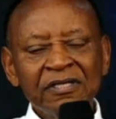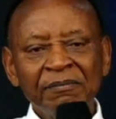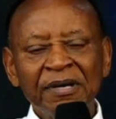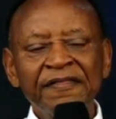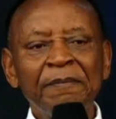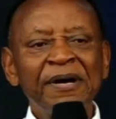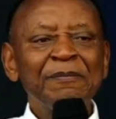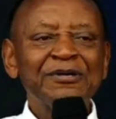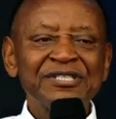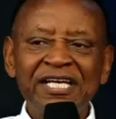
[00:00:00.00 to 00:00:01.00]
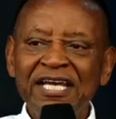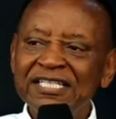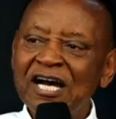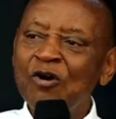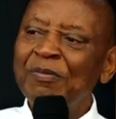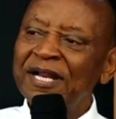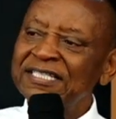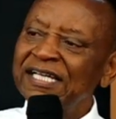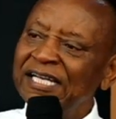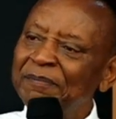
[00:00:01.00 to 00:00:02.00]
But the Bible says, I'll bless
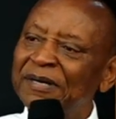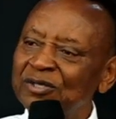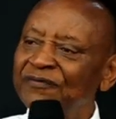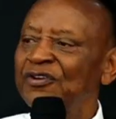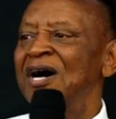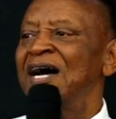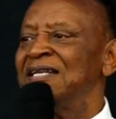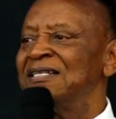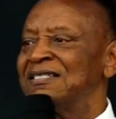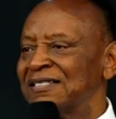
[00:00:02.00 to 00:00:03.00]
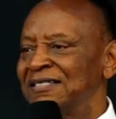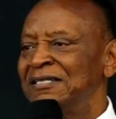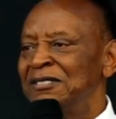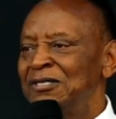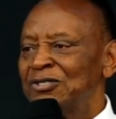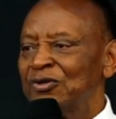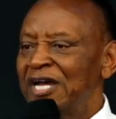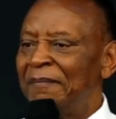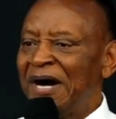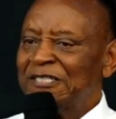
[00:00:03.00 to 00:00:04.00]
the labors of your hands. So
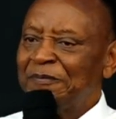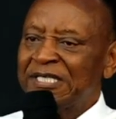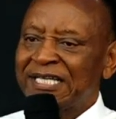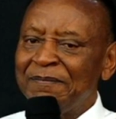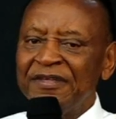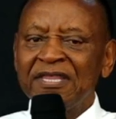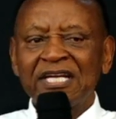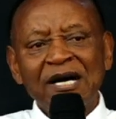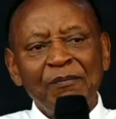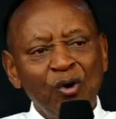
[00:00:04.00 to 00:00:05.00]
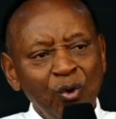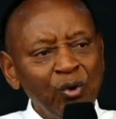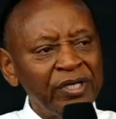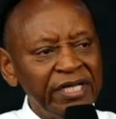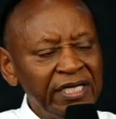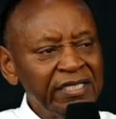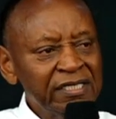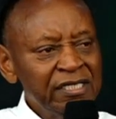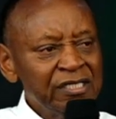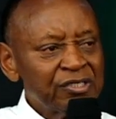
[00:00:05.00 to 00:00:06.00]
there must be something that I'm holding
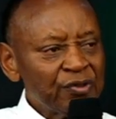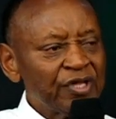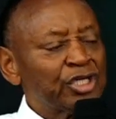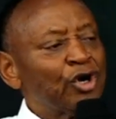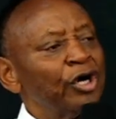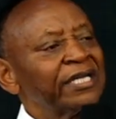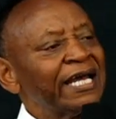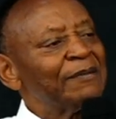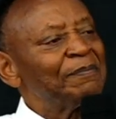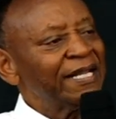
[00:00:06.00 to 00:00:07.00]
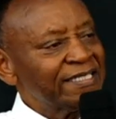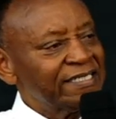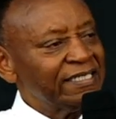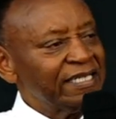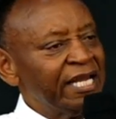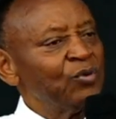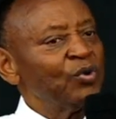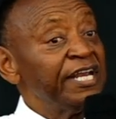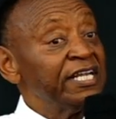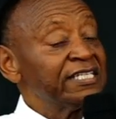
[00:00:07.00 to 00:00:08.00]
so that God can bless it. And
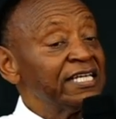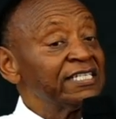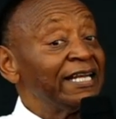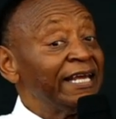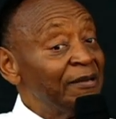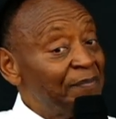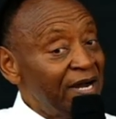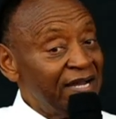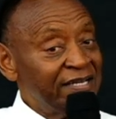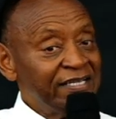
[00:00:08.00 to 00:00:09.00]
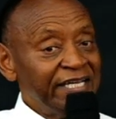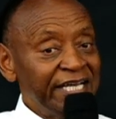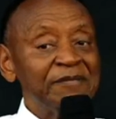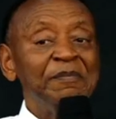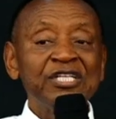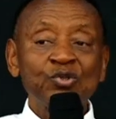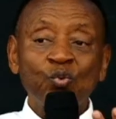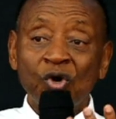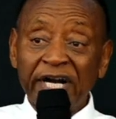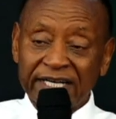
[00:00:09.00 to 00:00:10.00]
when he says labor, it means
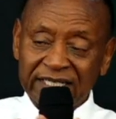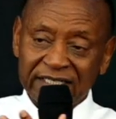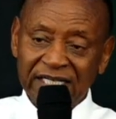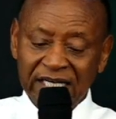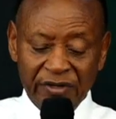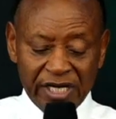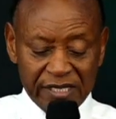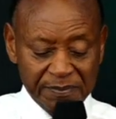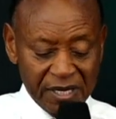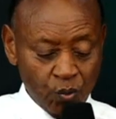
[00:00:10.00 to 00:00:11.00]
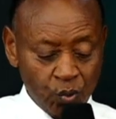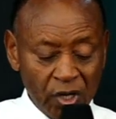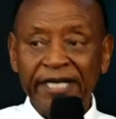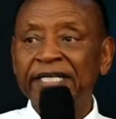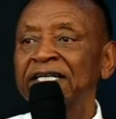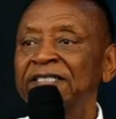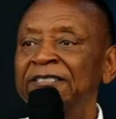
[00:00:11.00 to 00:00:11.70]
work. Tell your neighbor, work.